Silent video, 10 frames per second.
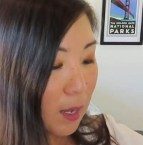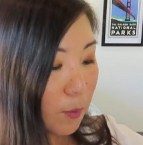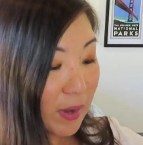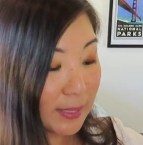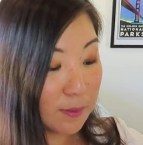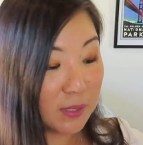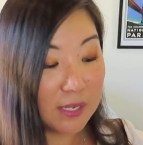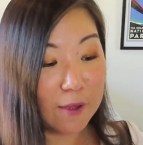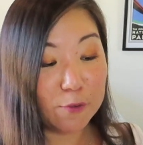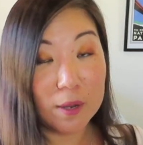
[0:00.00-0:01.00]
We've got some
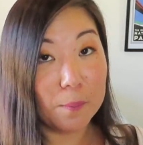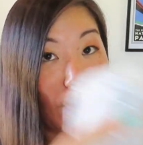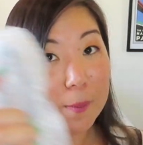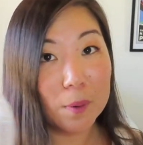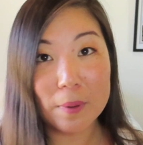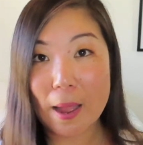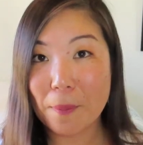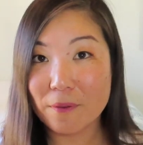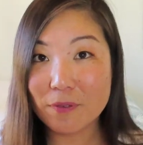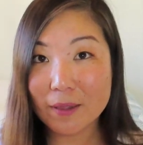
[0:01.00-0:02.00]
stuff in bubble
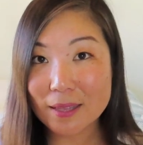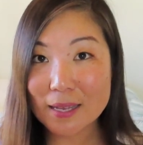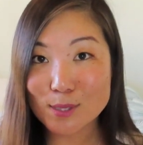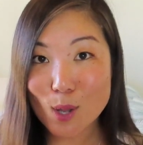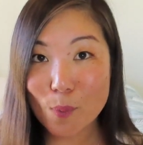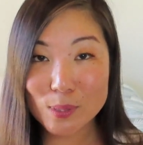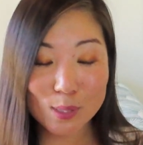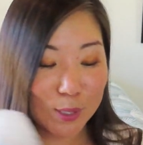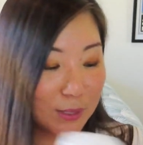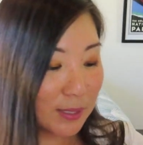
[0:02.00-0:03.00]
wrap. I feel like that's always
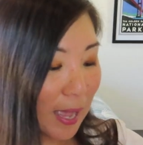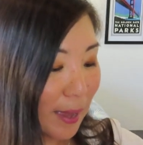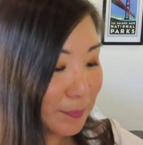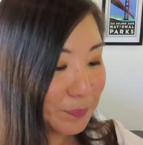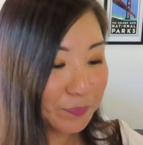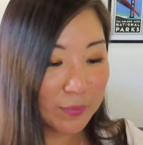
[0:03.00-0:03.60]
a good sign.